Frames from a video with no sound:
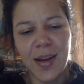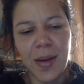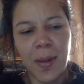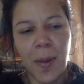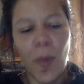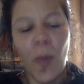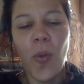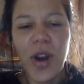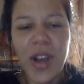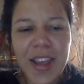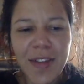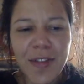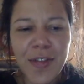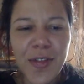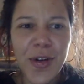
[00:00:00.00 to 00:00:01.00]

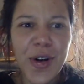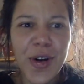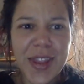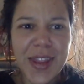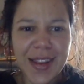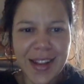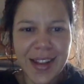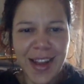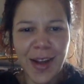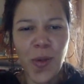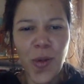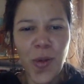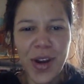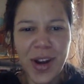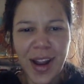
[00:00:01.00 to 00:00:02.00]
working for,
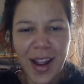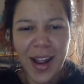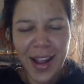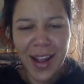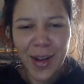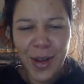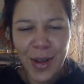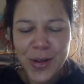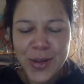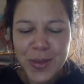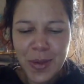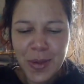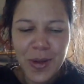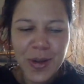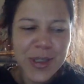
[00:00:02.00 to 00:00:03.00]
I was
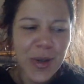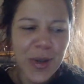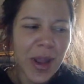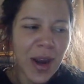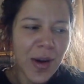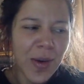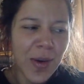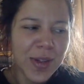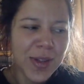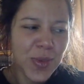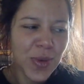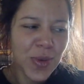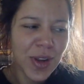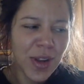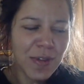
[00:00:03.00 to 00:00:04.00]
using air quotes,
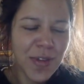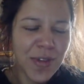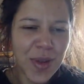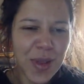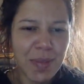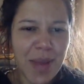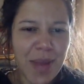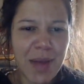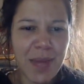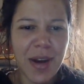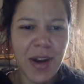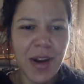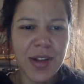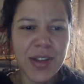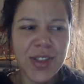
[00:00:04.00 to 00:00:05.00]
working for the man, but
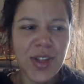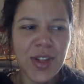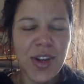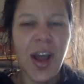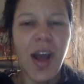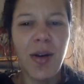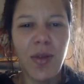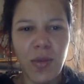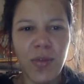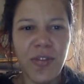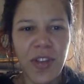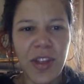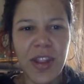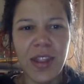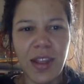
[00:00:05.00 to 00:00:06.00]
also not
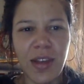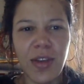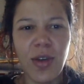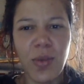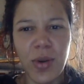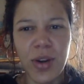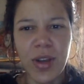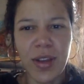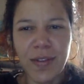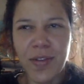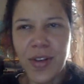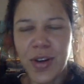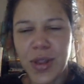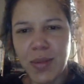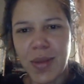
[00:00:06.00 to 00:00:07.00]
feeling like you're working
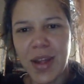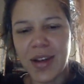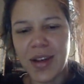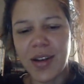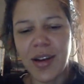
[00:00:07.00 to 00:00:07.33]
for the man.